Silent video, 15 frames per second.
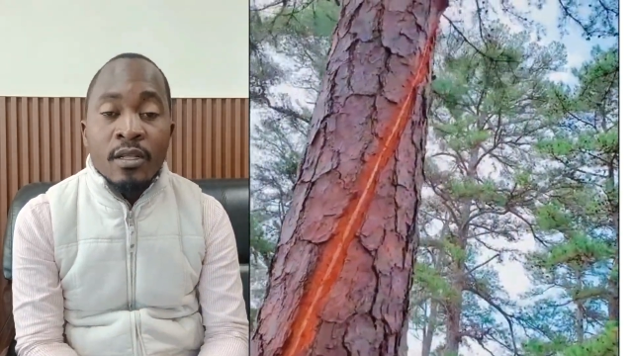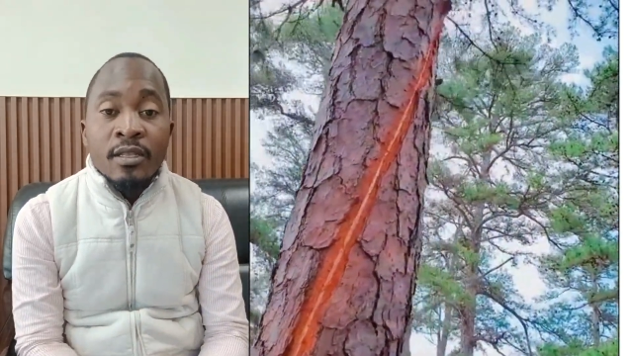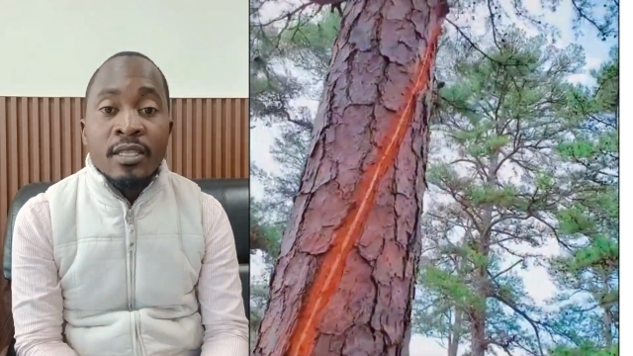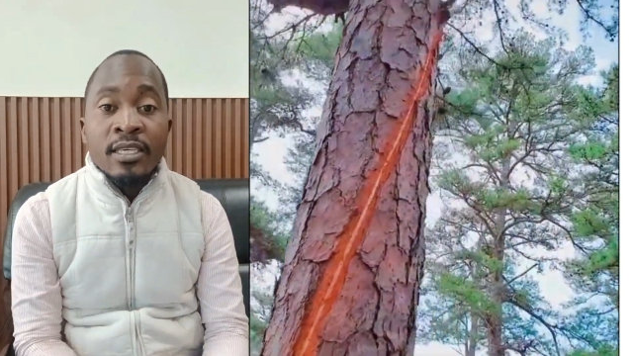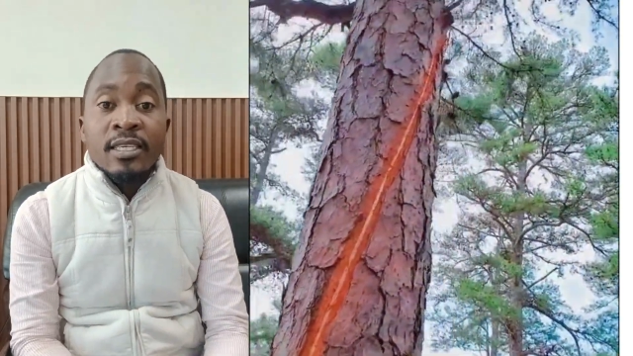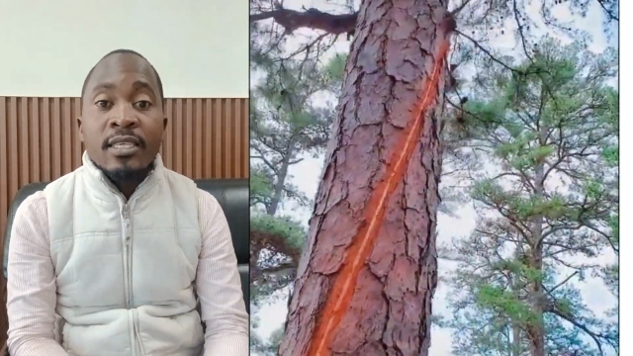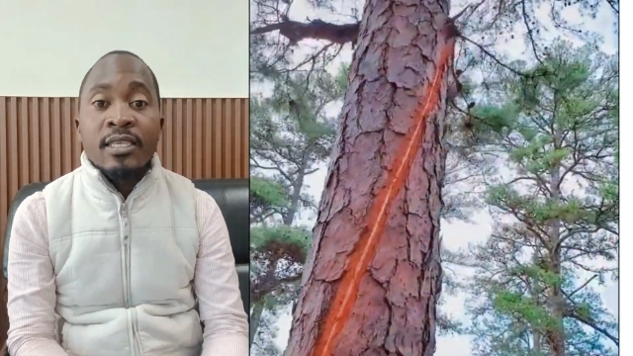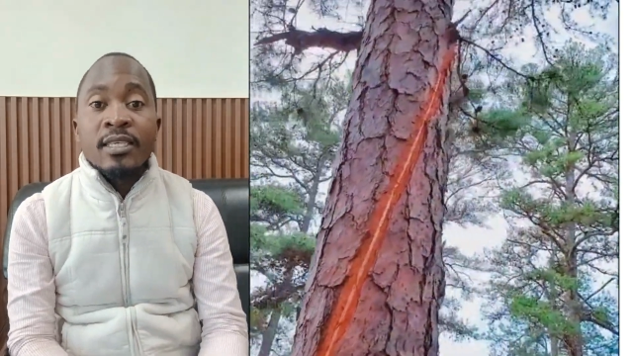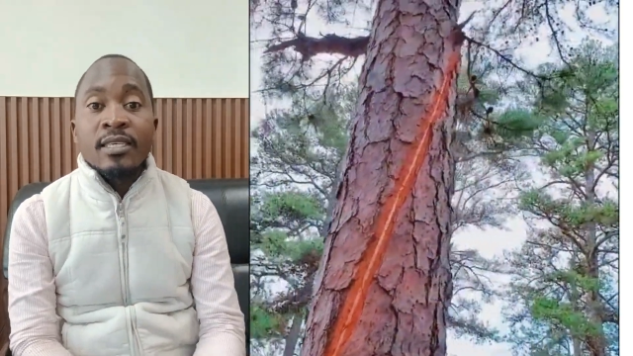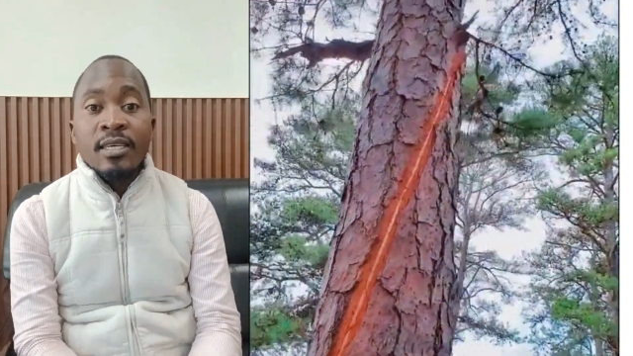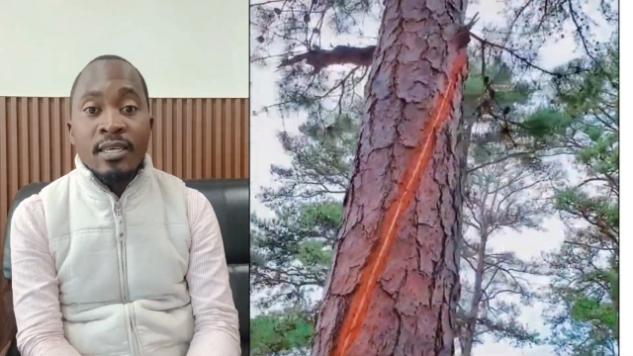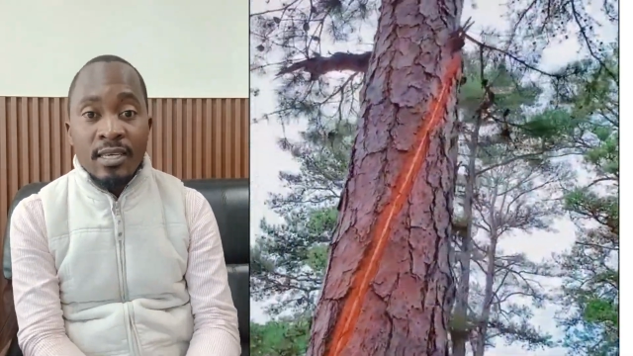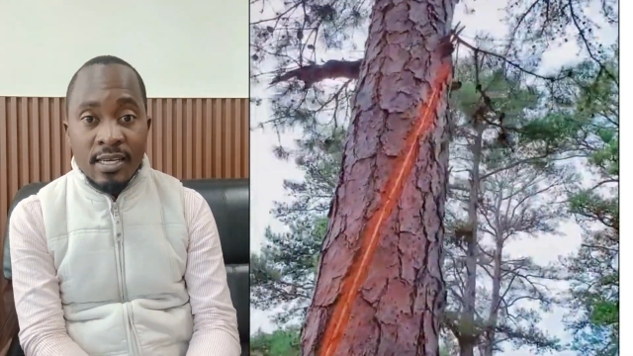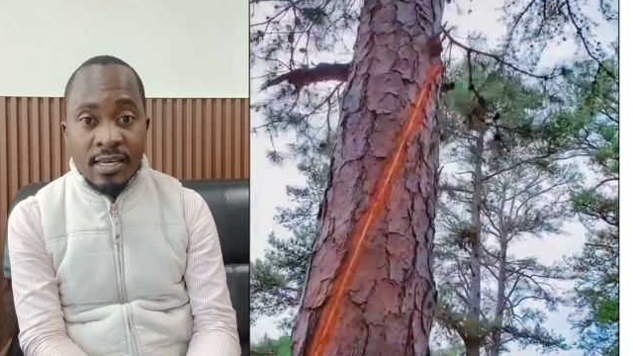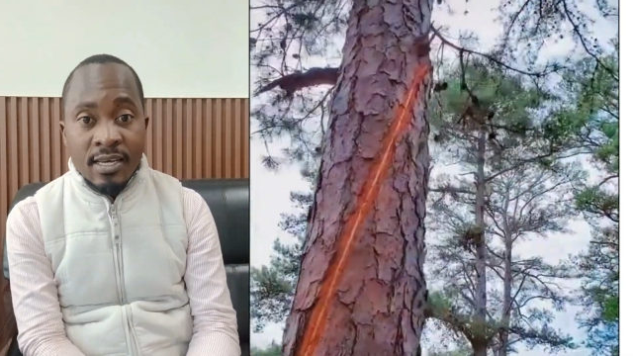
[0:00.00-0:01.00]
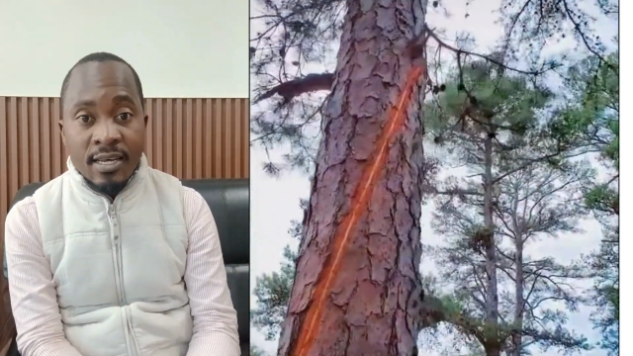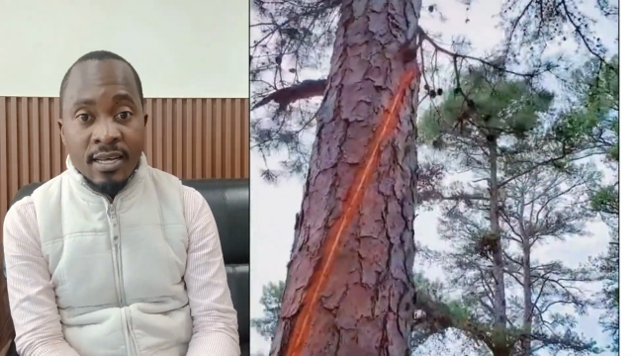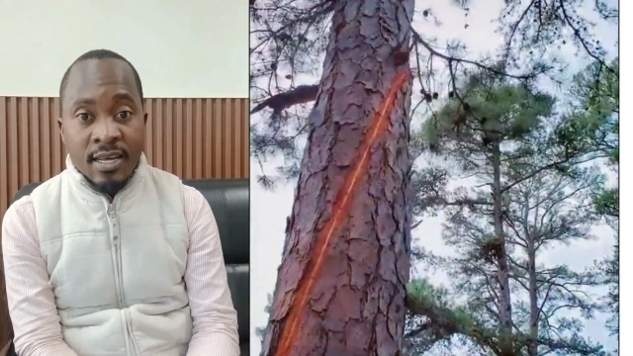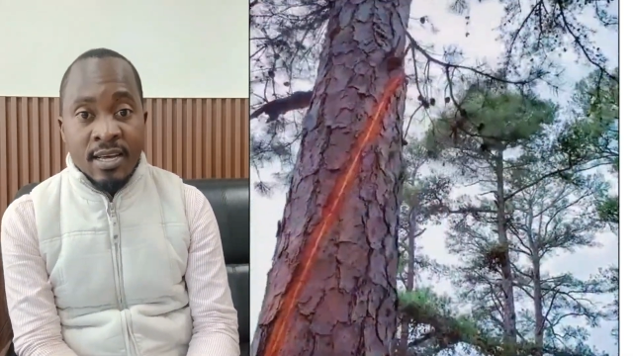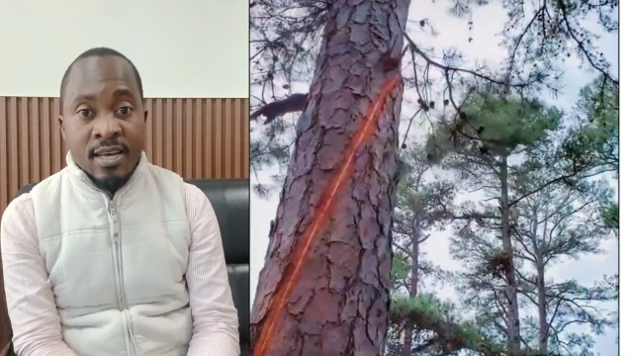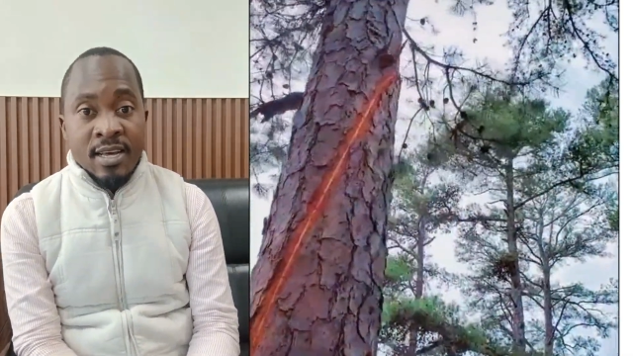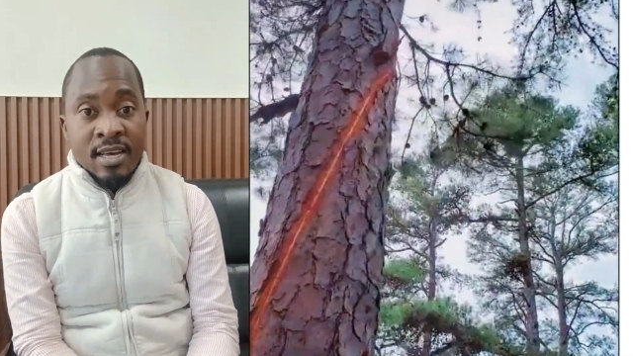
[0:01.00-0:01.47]
This
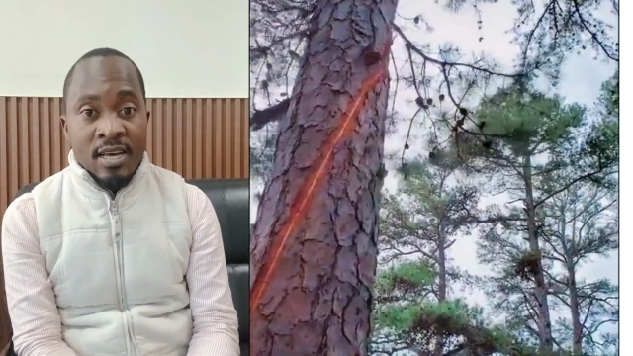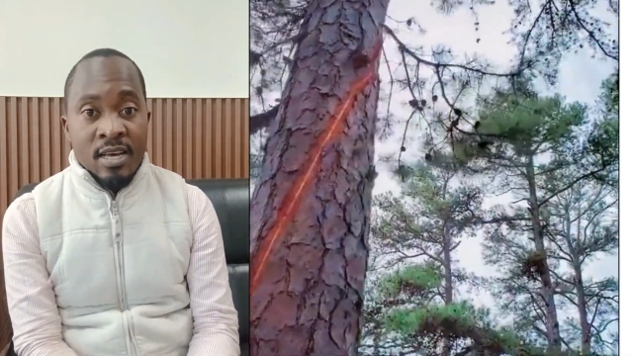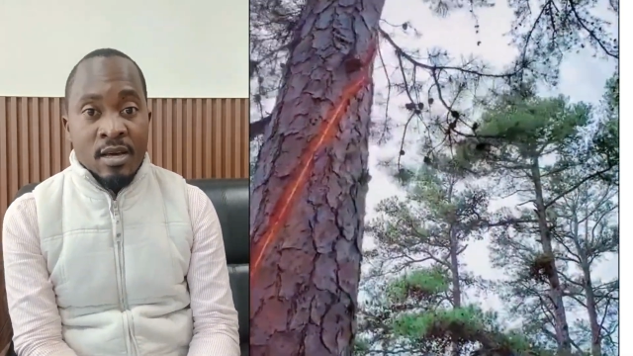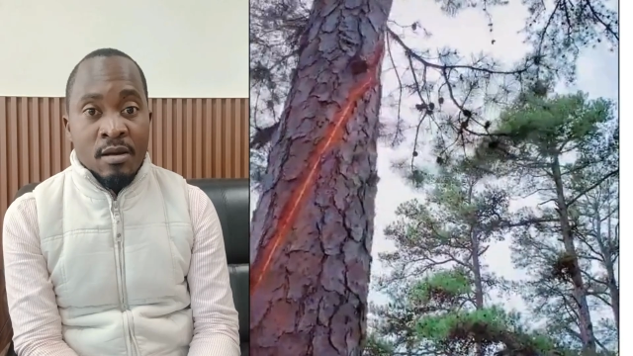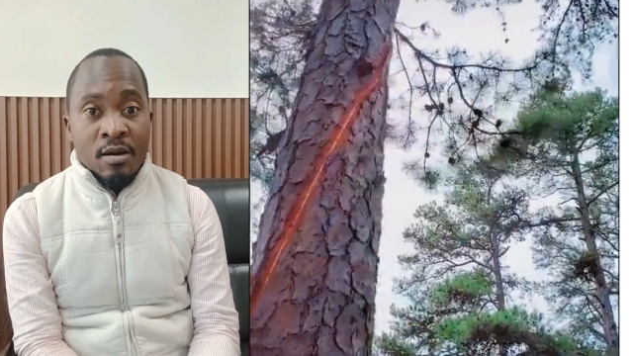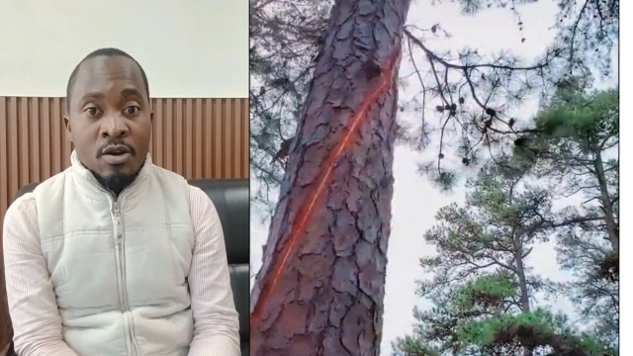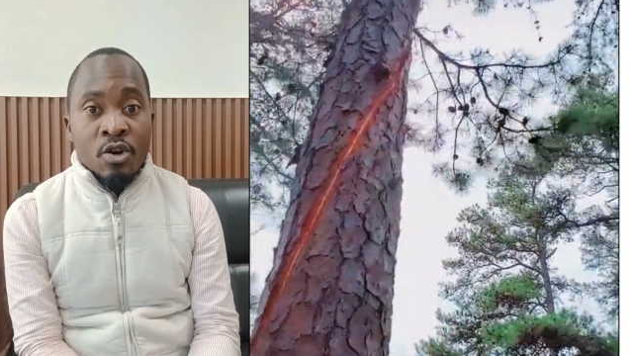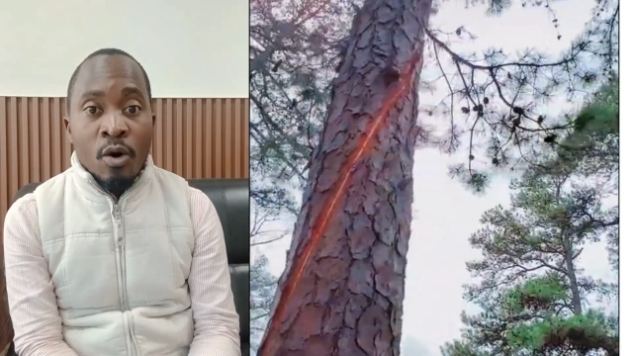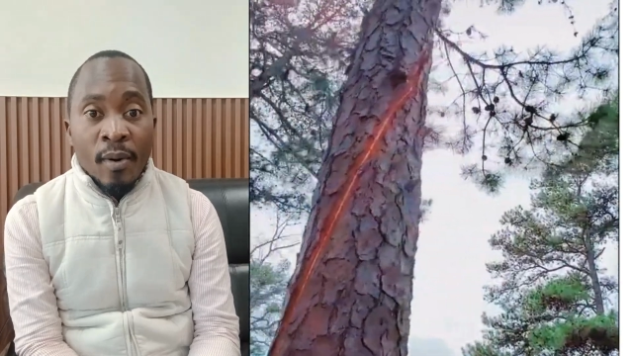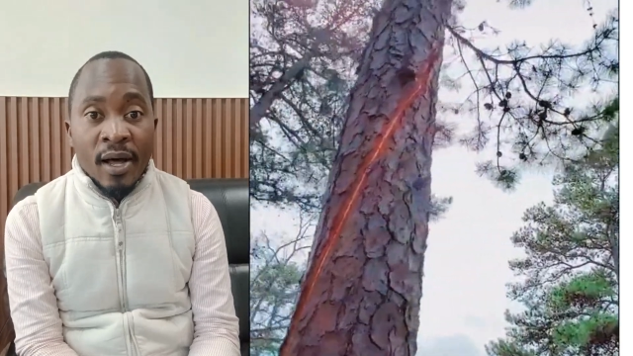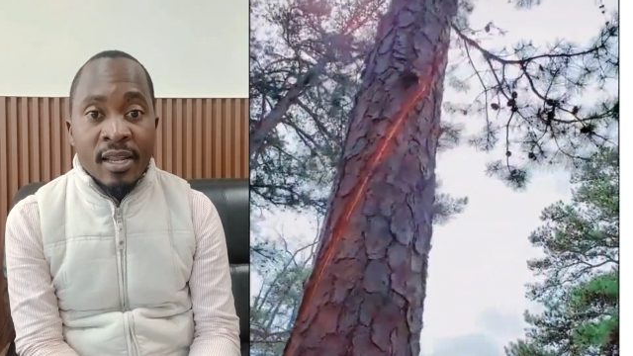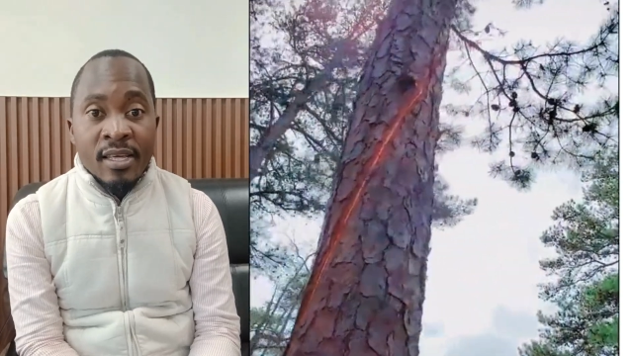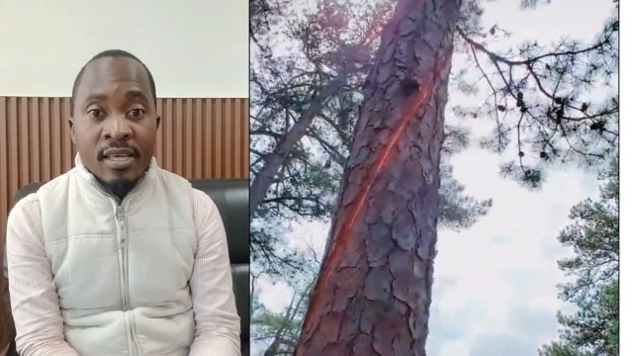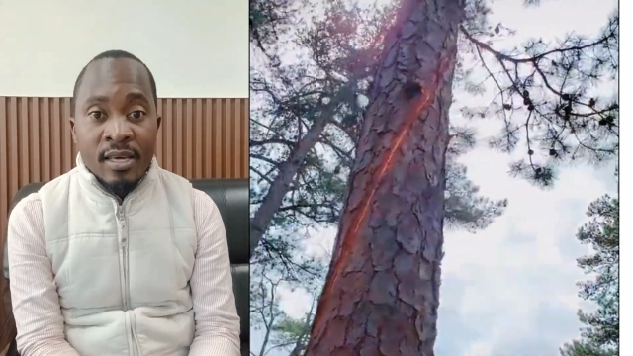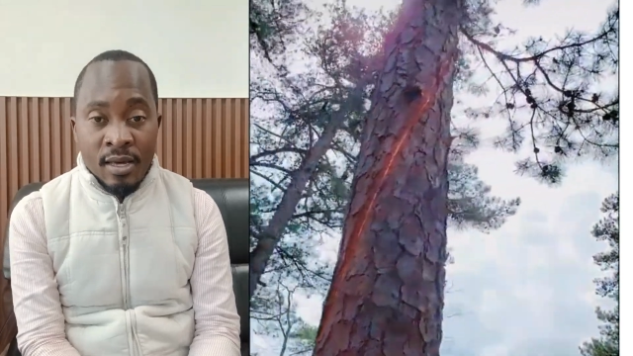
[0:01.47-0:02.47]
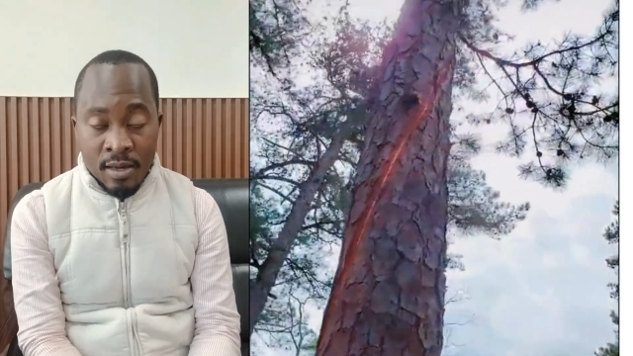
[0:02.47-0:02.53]
normally